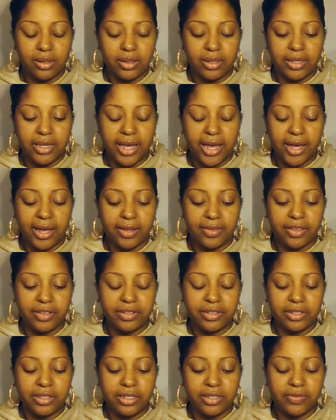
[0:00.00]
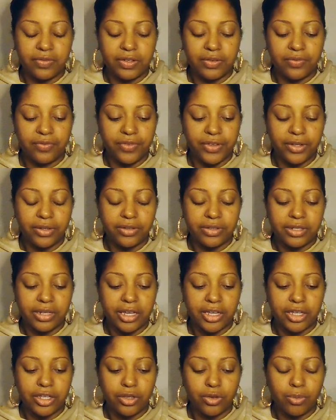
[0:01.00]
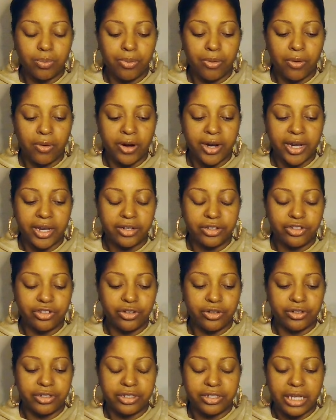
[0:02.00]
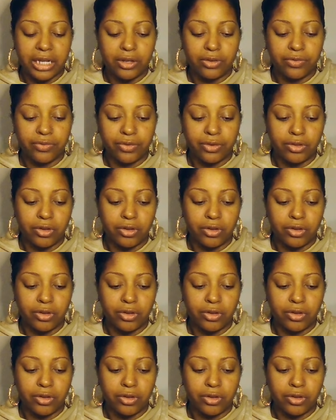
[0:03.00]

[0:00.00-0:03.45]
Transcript: Yeah, this even feels like you pouring into yourself for a